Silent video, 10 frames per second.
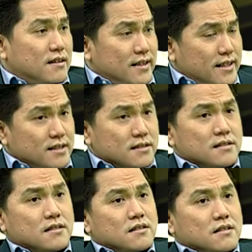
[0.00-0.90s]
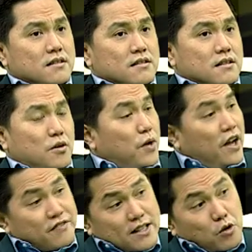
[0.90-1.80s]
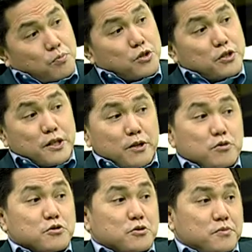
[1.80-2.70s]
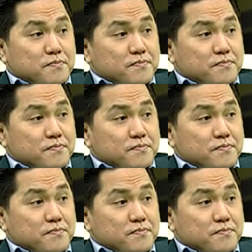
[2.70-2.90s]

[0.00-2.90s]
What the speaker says: leagues, we have that opportunity also.